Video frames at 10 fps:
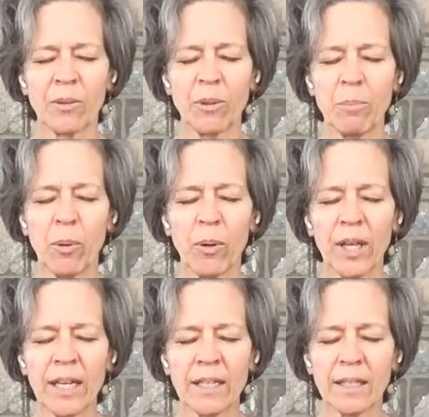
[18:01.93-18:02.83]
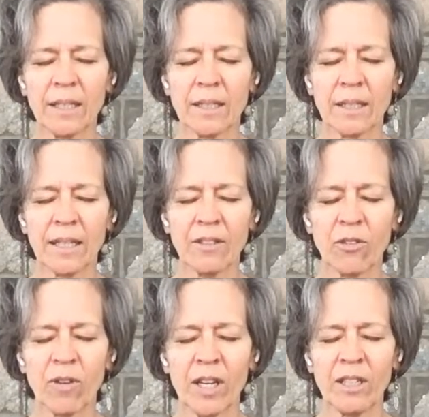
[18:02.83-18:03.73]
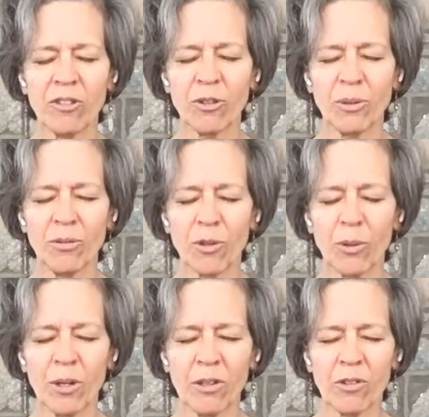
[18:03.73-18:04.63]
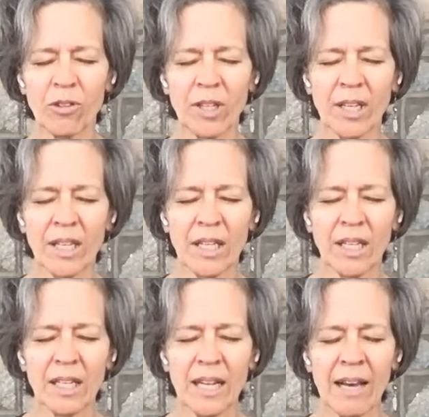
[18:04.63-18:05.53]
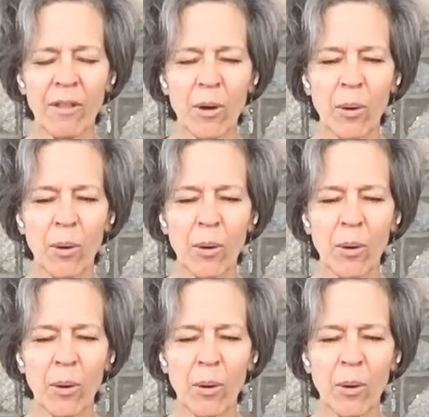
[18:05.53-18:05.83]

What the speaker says: reporting. That's fine too, of course. Now the